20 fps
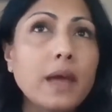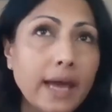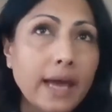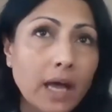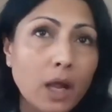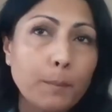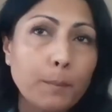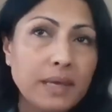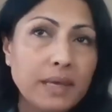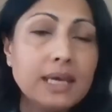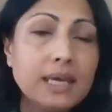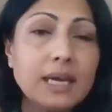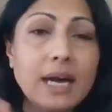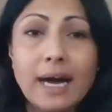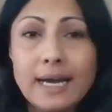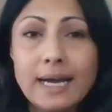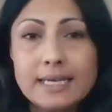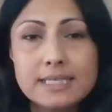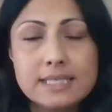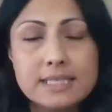
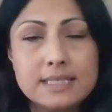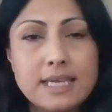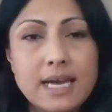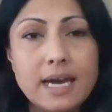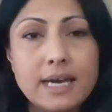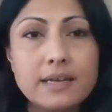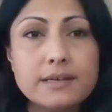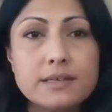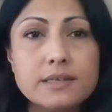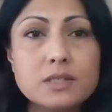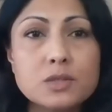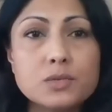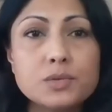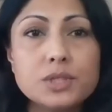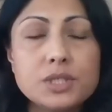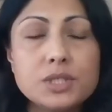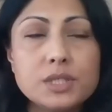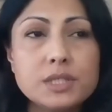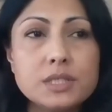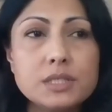LPI status,
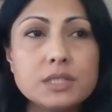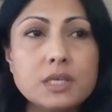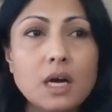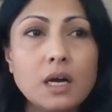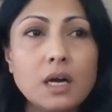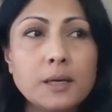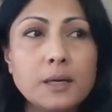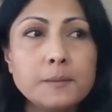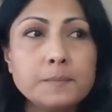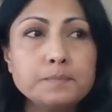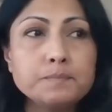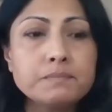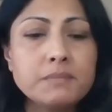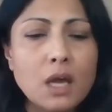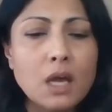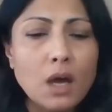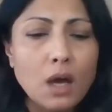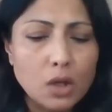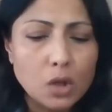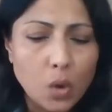which is
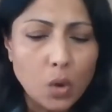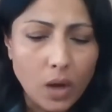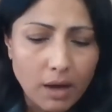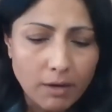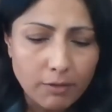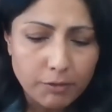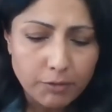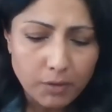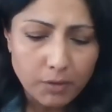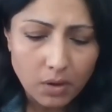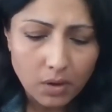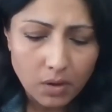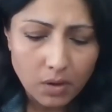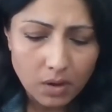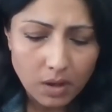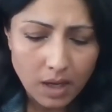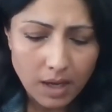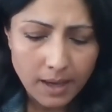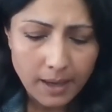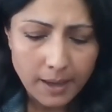
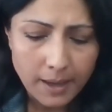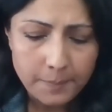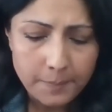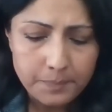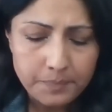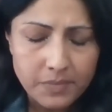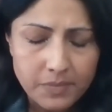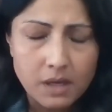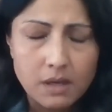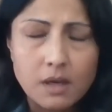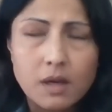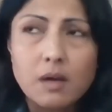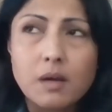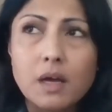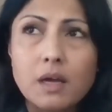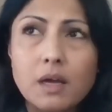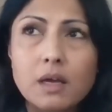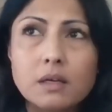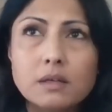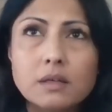lawful
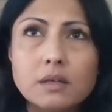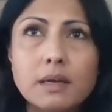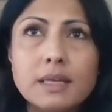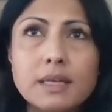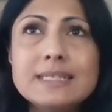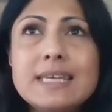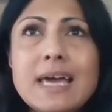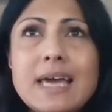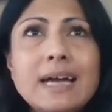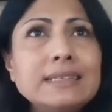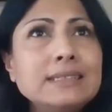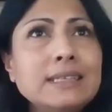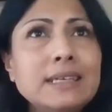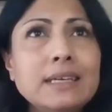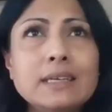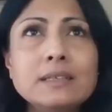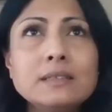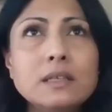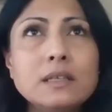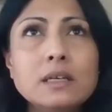
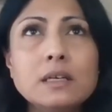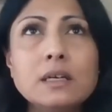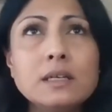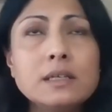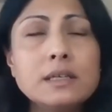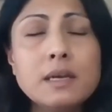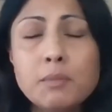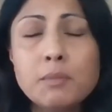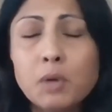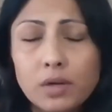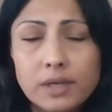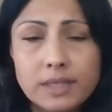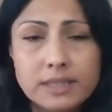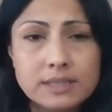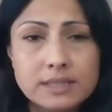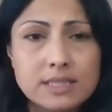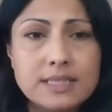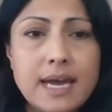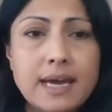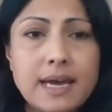intending
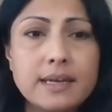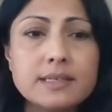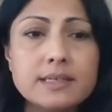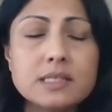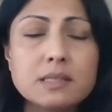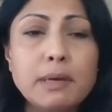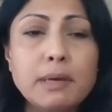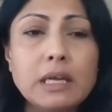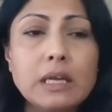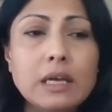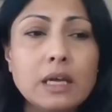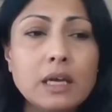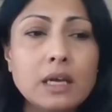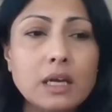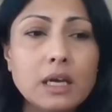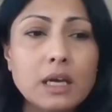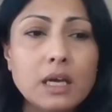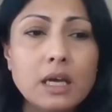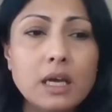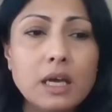immigrant status,
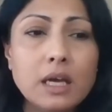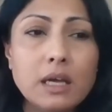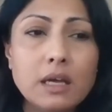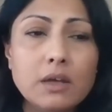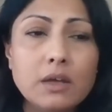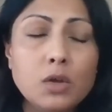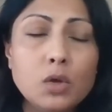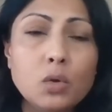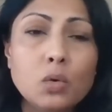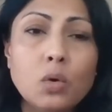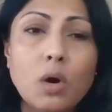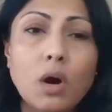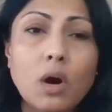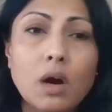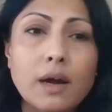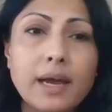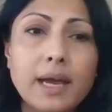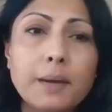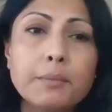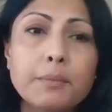meaning you
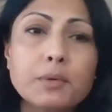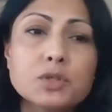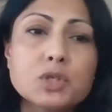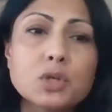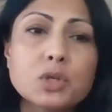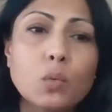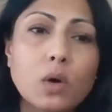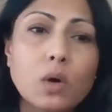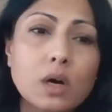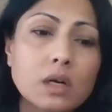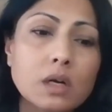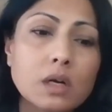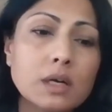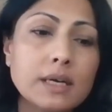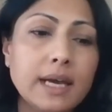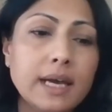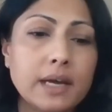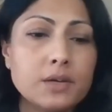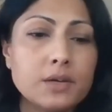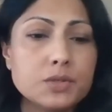are able to
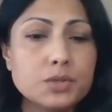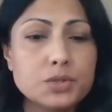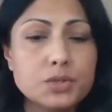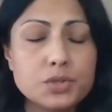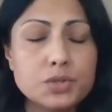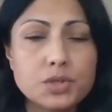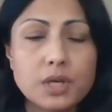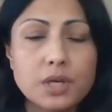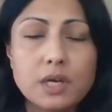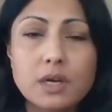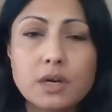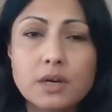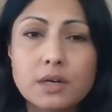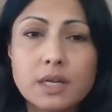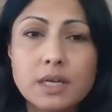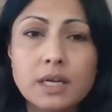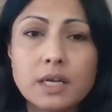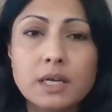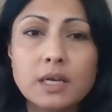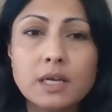work, get a social
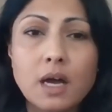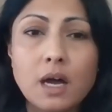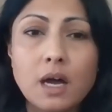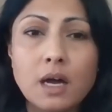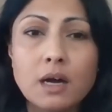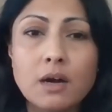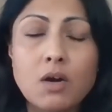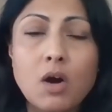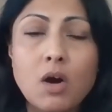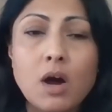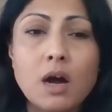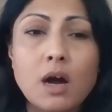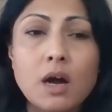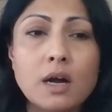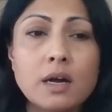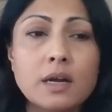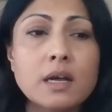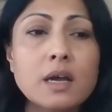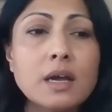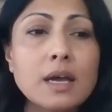security
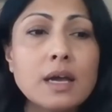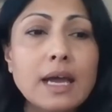card,